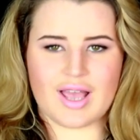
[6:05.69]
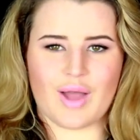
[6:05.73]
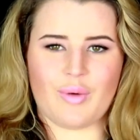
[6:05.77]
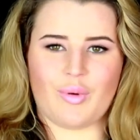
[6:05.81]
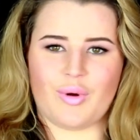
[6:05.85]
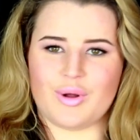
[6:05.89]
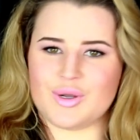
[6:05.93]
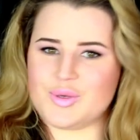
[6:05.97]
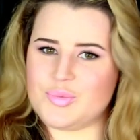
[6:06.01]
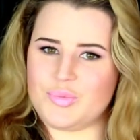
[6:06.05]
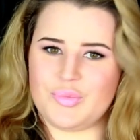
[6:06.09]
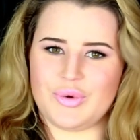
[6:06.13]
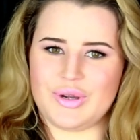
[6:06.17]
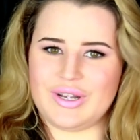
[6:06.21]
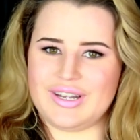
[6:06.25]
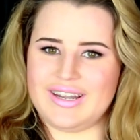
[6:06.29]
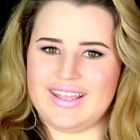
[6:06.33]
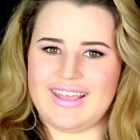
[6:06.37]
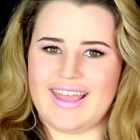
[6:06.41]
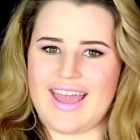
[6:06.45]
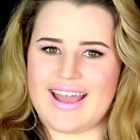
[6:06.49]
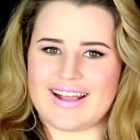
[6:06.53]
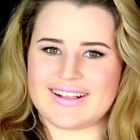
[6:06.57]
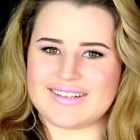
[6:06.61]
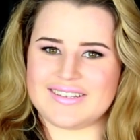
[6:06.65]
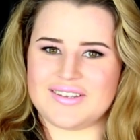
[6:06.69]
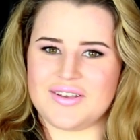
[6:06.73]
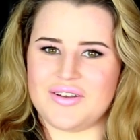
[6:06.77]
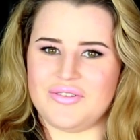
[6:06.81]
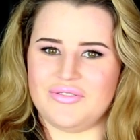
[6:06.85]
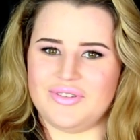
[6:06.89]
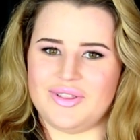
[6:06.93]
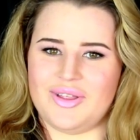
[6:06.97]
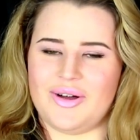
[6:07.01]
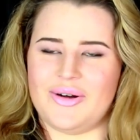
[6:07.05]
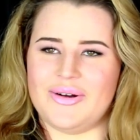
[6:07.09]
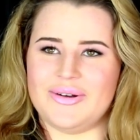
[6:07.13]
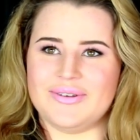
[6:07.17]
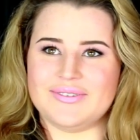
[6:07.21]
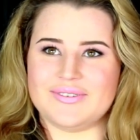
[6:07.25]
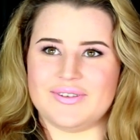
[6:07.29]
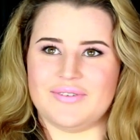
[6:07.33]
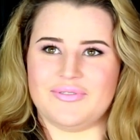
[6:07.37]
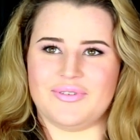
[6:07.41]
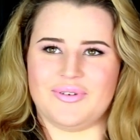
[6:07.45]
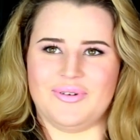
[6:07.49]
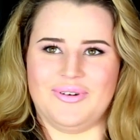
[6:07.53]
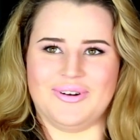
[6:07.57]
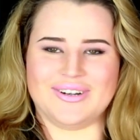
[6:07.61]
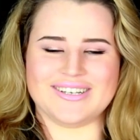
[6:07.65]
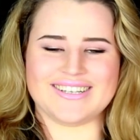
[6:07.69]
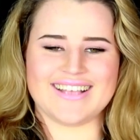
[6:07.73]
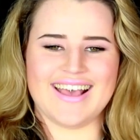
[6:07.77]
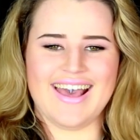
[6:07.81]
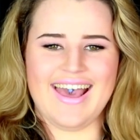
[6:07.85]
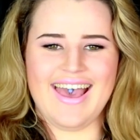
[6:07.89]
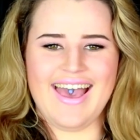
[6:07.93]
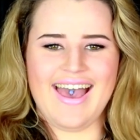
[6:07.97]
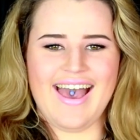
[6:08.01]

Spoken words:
I watch Britney XO vlogs, of course.